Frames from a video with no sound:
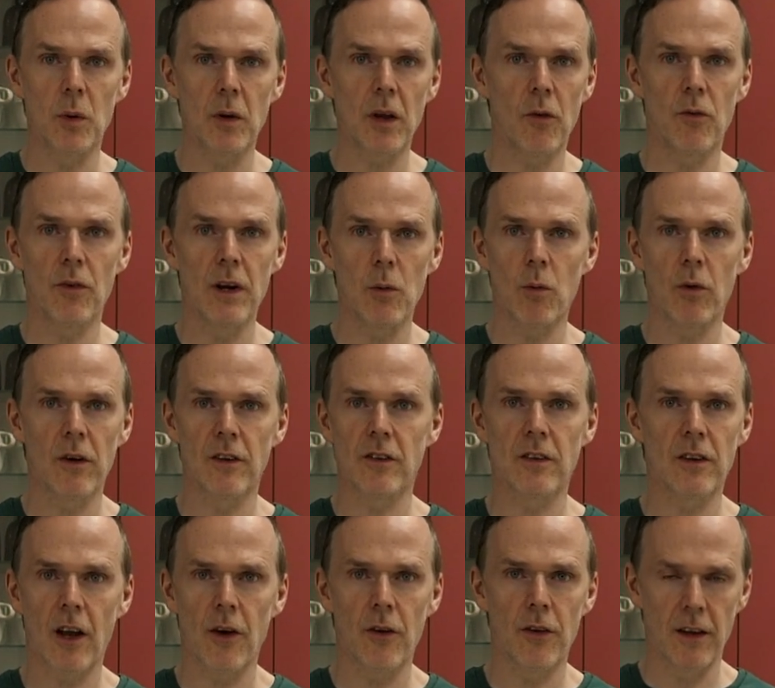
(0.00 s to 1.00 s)
We don't really want to
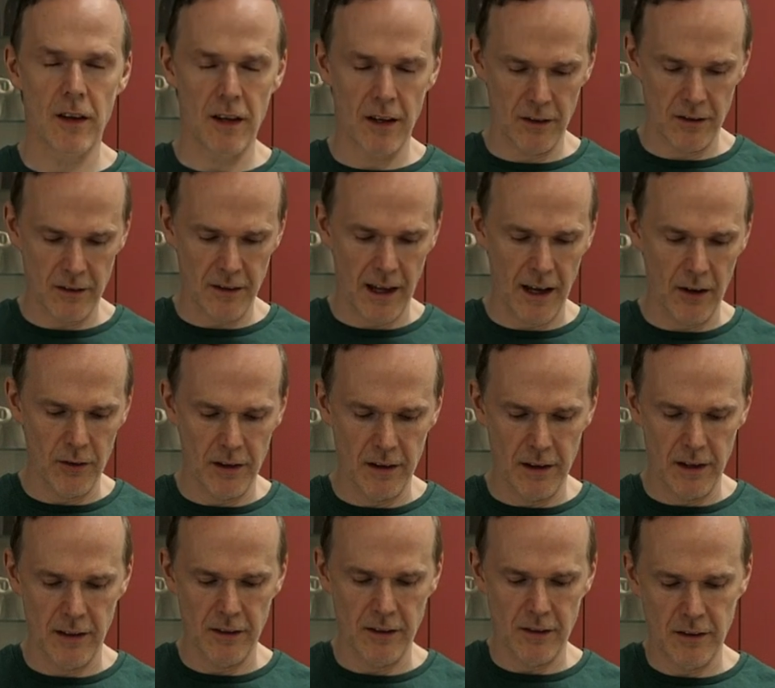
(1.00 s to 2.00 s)
slow the yeast down in
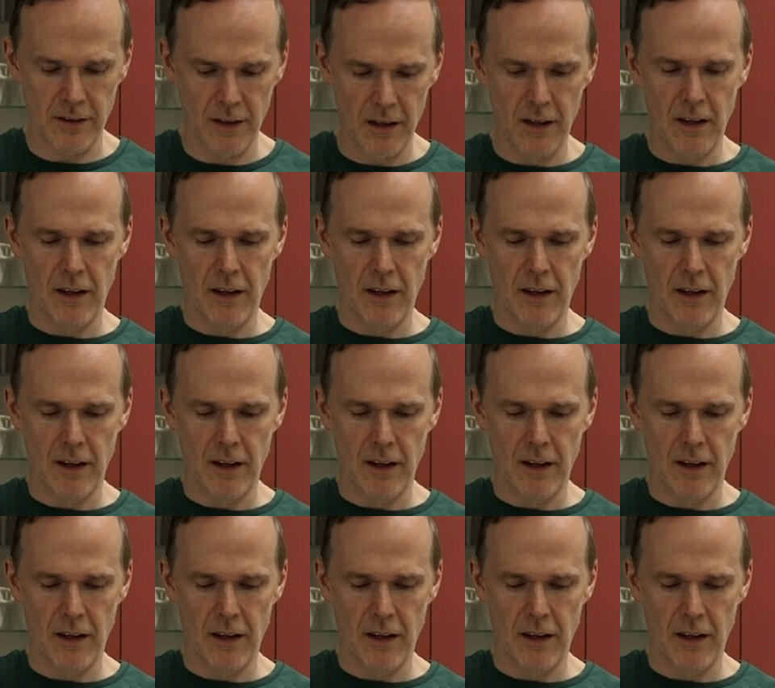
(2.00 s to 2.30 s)
this